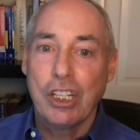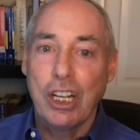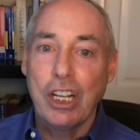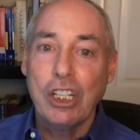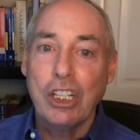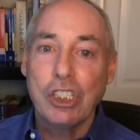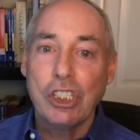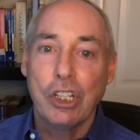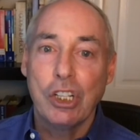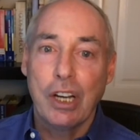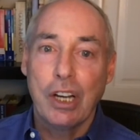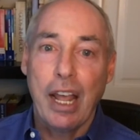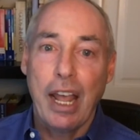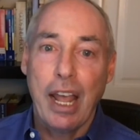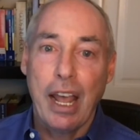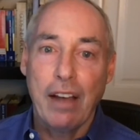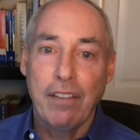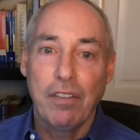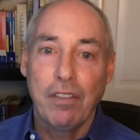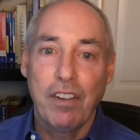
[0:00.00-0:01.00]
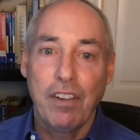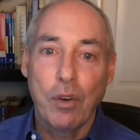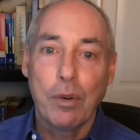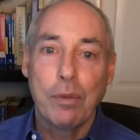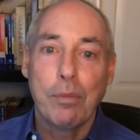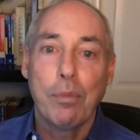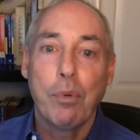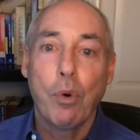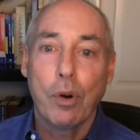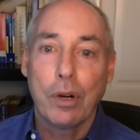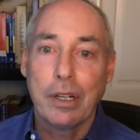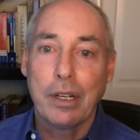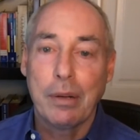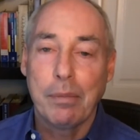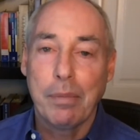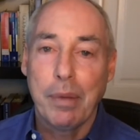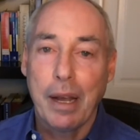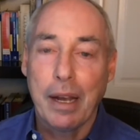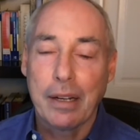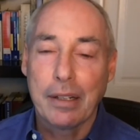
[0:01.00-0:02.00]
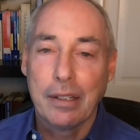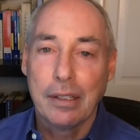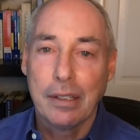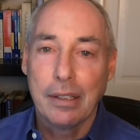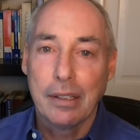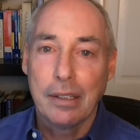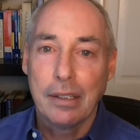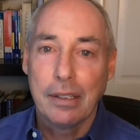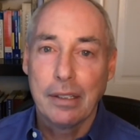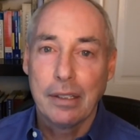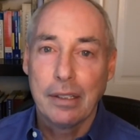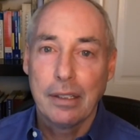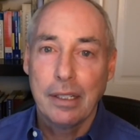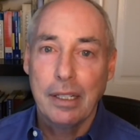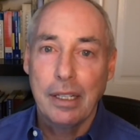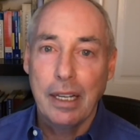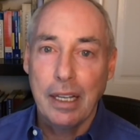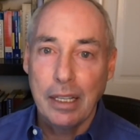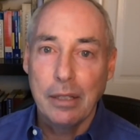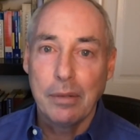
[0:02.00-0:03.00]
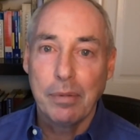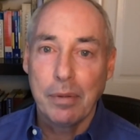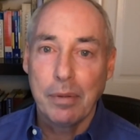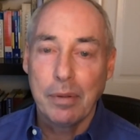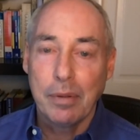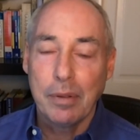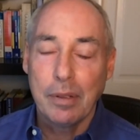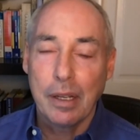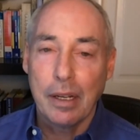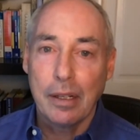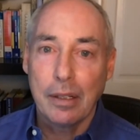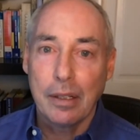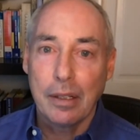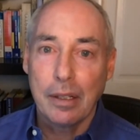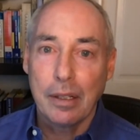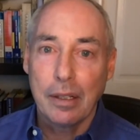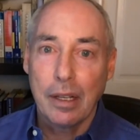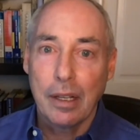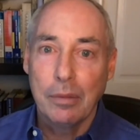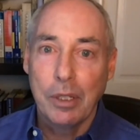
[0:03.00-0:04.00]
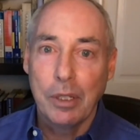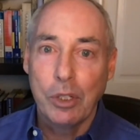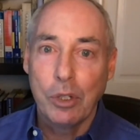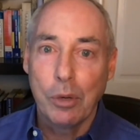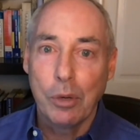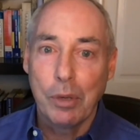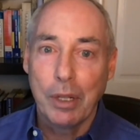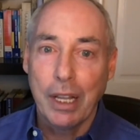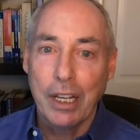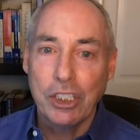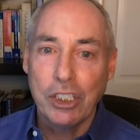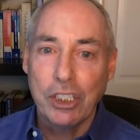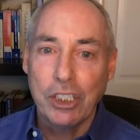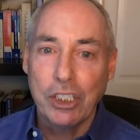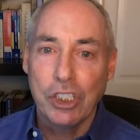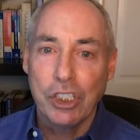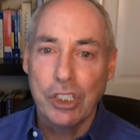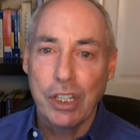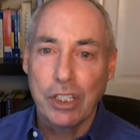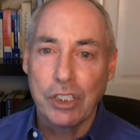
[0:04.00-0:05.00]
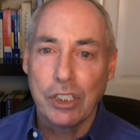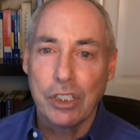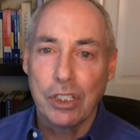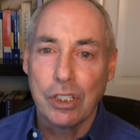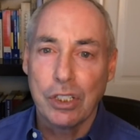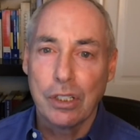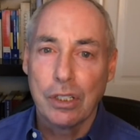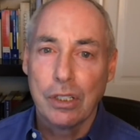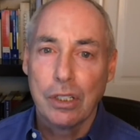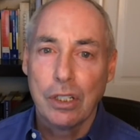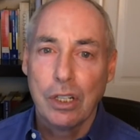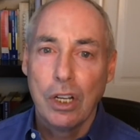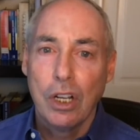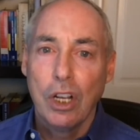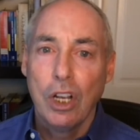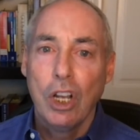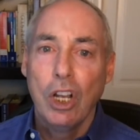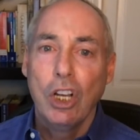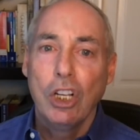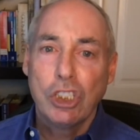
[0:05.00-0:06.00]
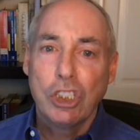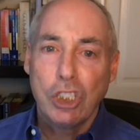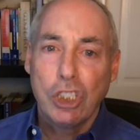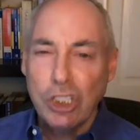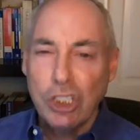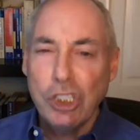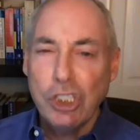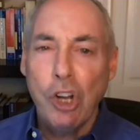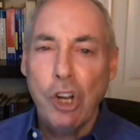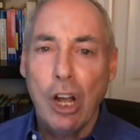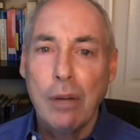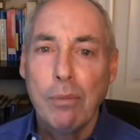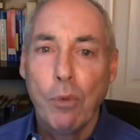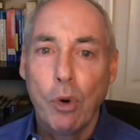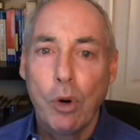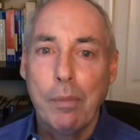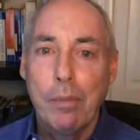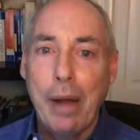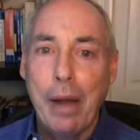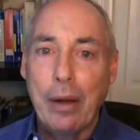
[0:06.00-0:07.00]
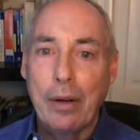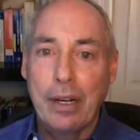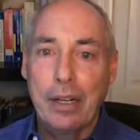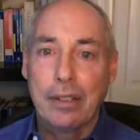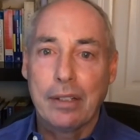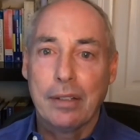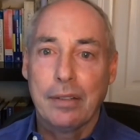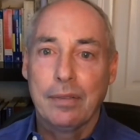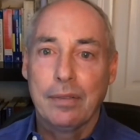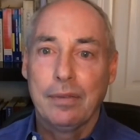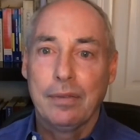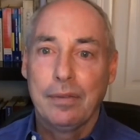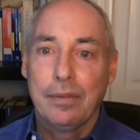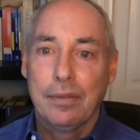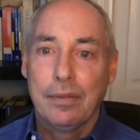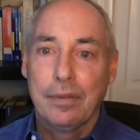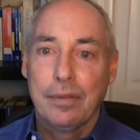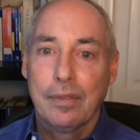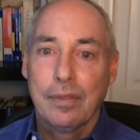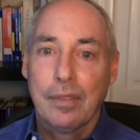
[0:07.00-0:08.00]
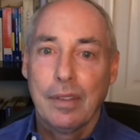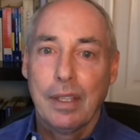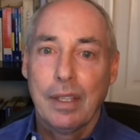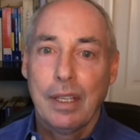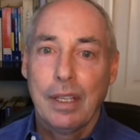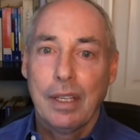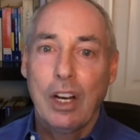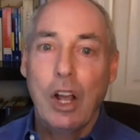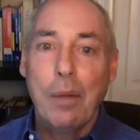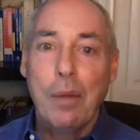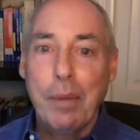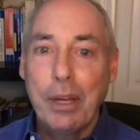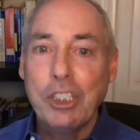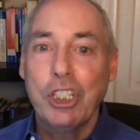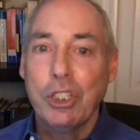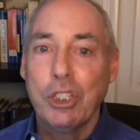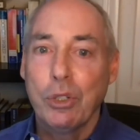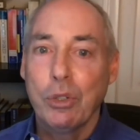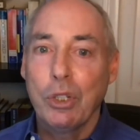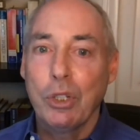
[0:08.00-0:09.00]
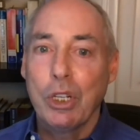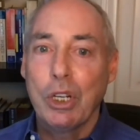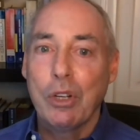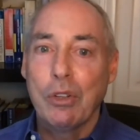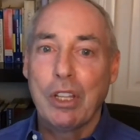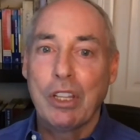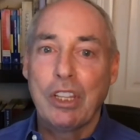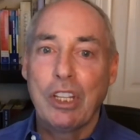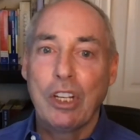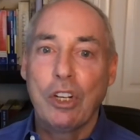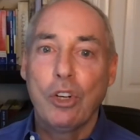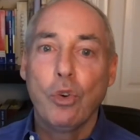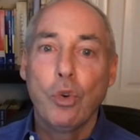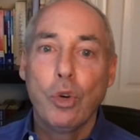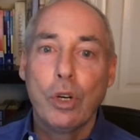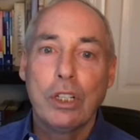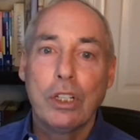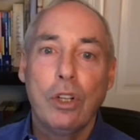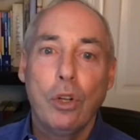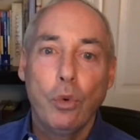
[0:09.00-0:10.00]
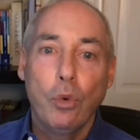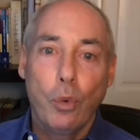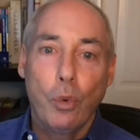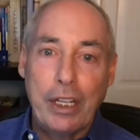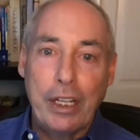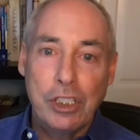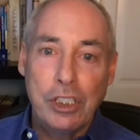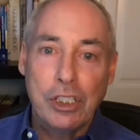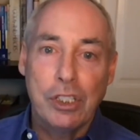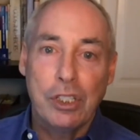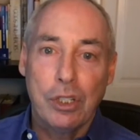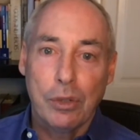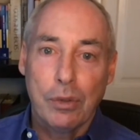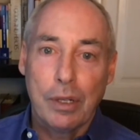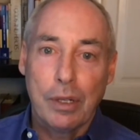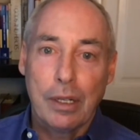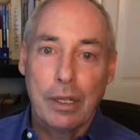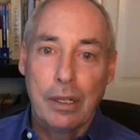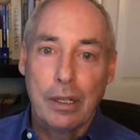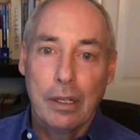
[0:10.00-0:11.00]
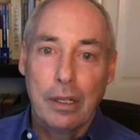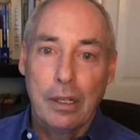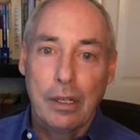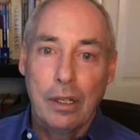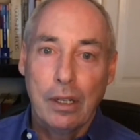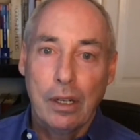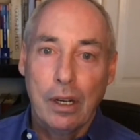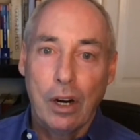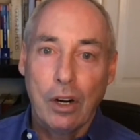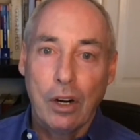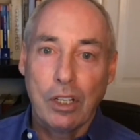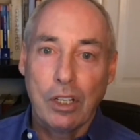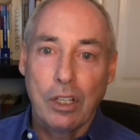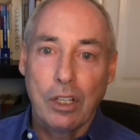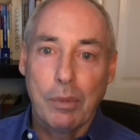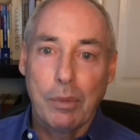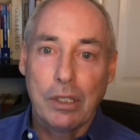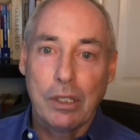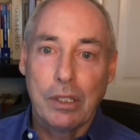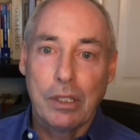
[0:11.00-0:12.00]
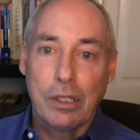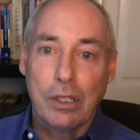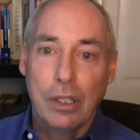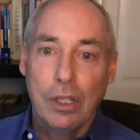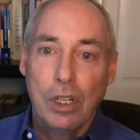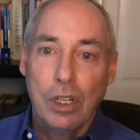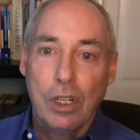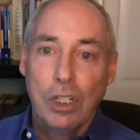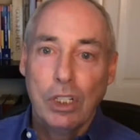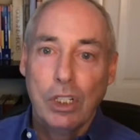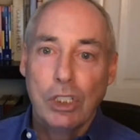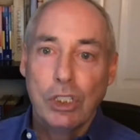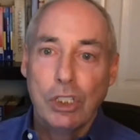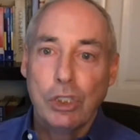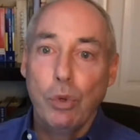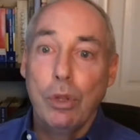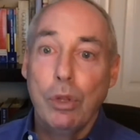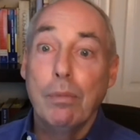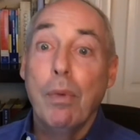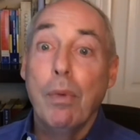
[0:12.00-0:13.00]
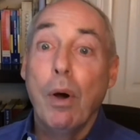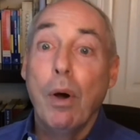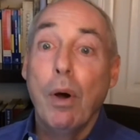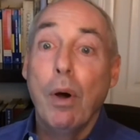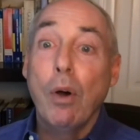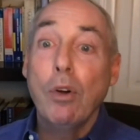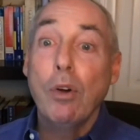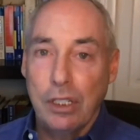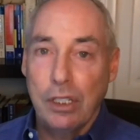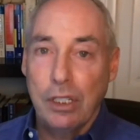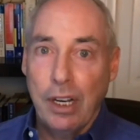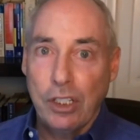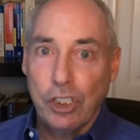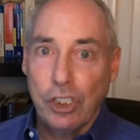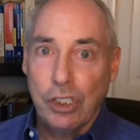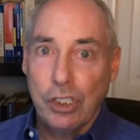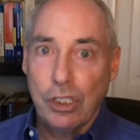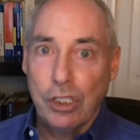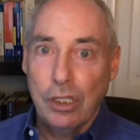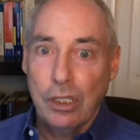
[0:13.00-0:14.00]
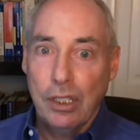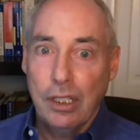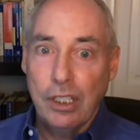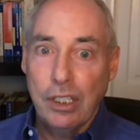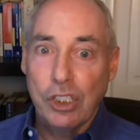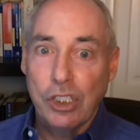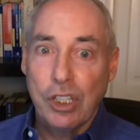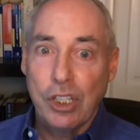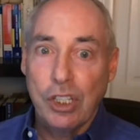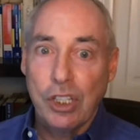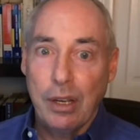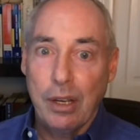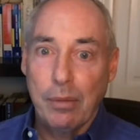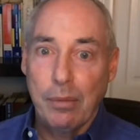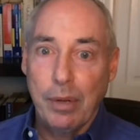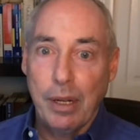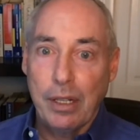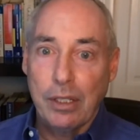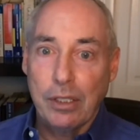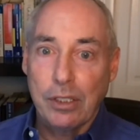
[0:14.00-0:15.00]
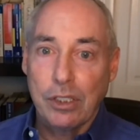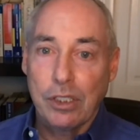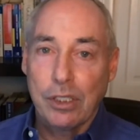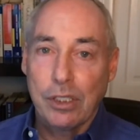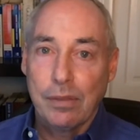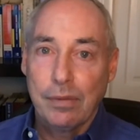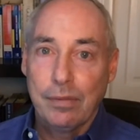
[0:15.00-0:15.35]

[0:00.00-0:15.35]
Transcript: is going to have a very important impact in the midterm elections next year. So let's talk more about it. I mentioned earlier that the critical race theory argument drew the most attention in these campaigns.